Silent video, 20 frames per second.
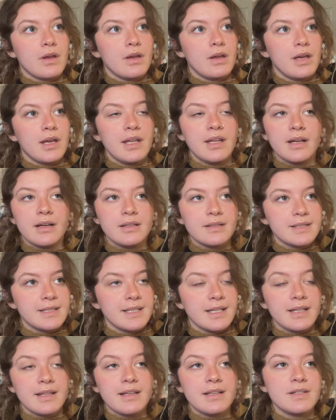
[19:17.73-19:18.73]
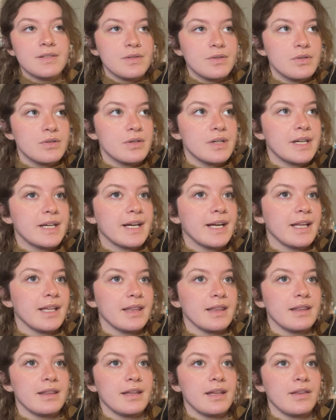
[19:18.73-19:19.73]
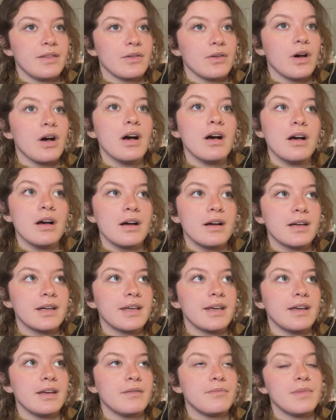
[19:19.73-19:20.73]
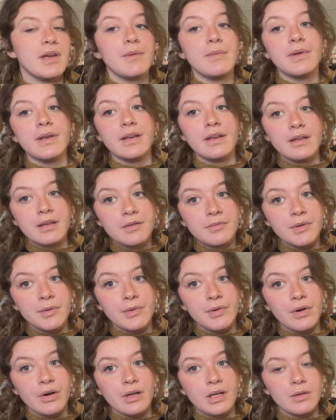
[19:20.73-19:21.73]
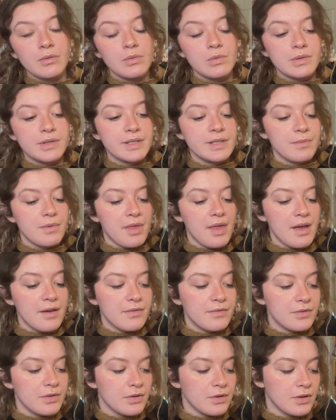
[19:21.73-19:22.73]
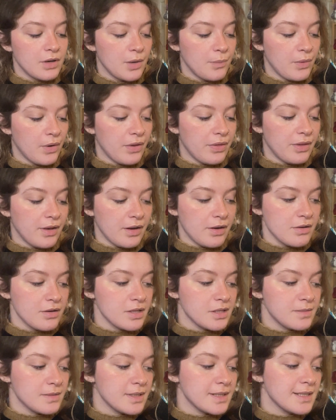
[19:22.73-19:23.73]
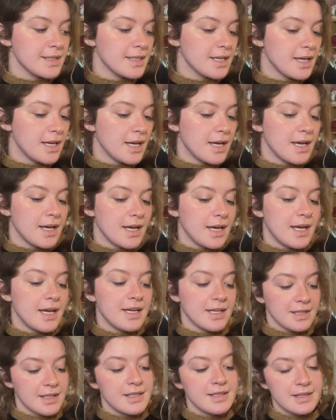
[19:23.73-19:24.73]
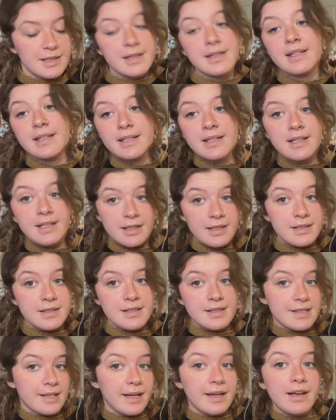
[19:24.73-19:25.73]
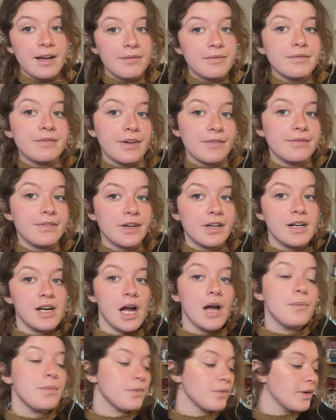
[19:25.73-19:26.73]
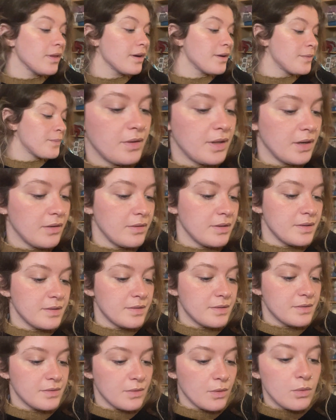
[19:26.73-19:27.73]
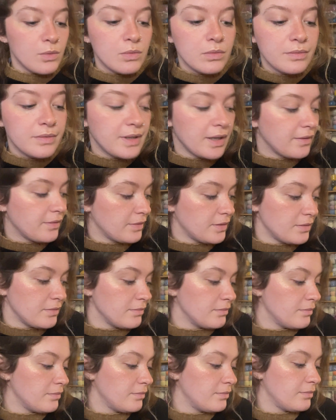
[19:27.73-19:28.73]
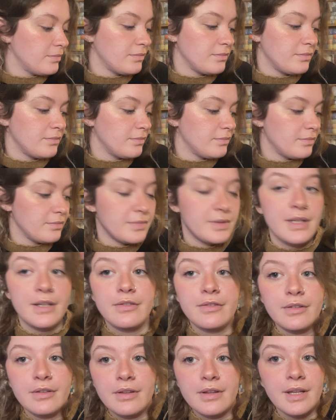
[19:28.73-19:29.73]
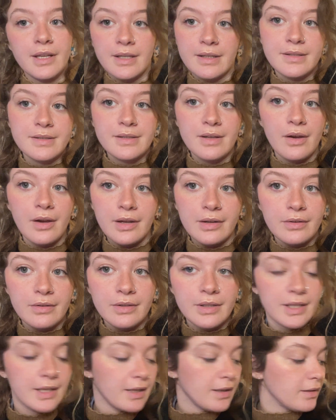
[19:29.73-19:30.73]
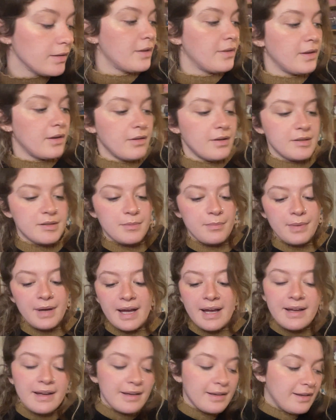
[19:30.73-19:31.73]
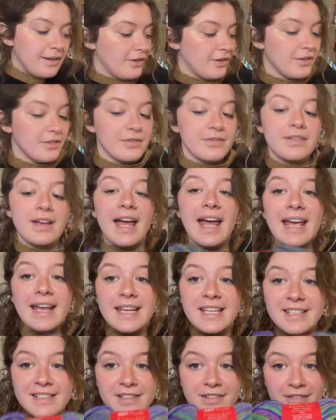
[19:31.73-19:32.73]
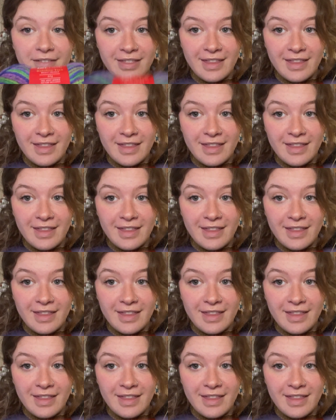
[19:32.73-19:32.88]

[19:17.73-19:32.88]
in Aldi and they saw it and they thought, okay, maybe Holly will want some of that for her birthday and Christmas. Needless to say, I'm very happy with it. There is all different things going on here. There is a pack of 8 of